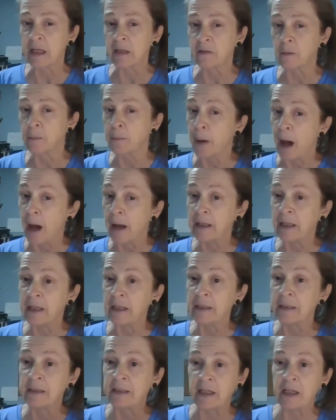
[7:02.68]
in the
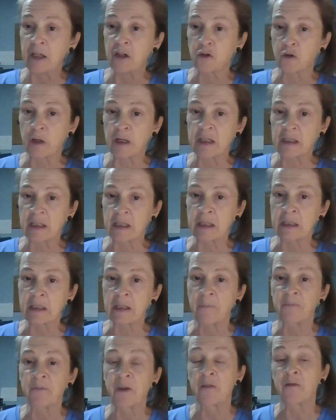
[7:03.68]
body decreases,
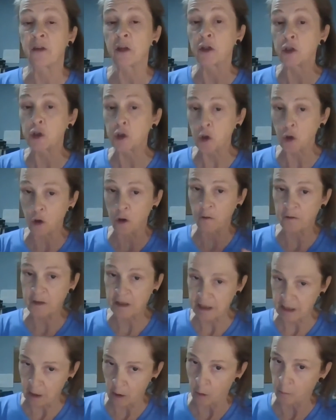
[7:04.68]
then the nerve
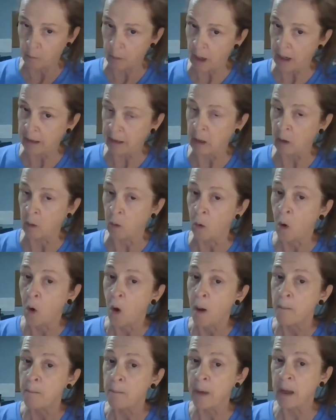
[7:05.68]
cell body
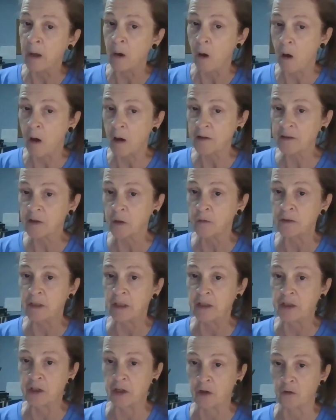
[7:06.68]
may also
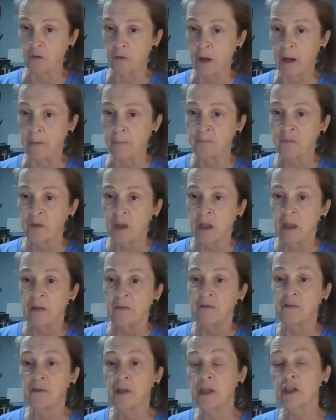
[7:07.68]
degenerate.
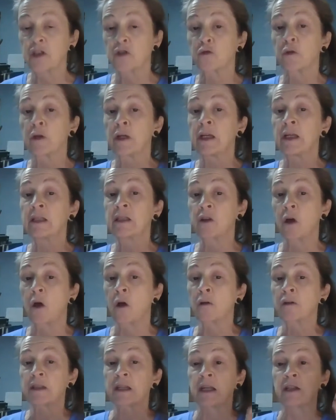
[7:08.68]
This
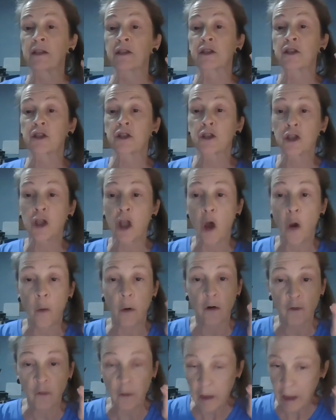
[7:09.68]
results in
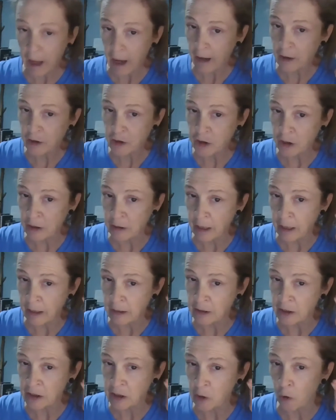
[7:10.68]
slower reaction and
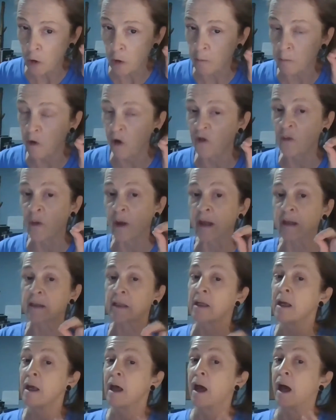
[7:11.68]
slower
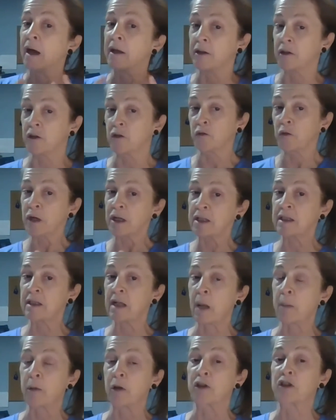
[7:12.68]
movements. Another reason
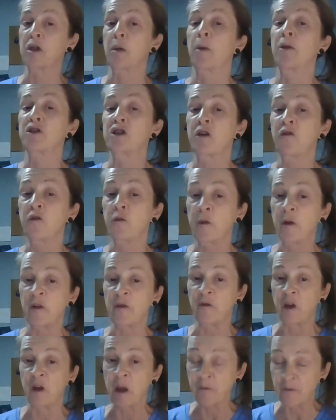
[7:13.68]
I put so much
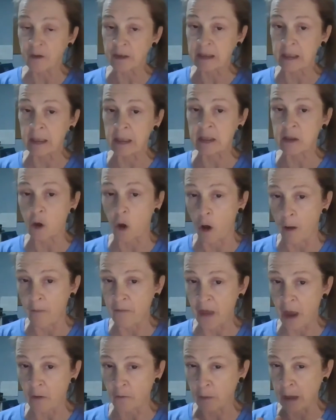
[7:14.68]
emphasis on
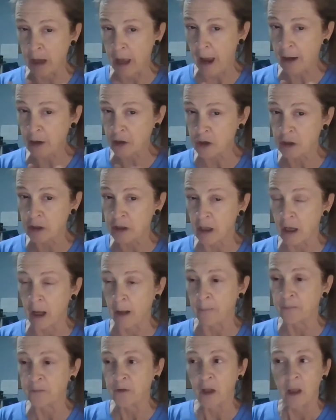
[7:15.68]
that reaction
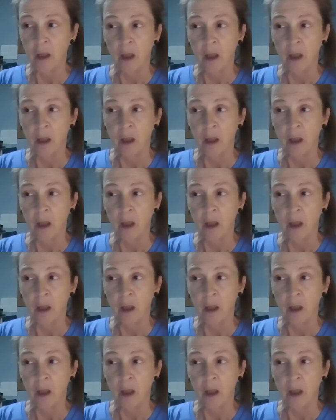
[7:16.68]
time.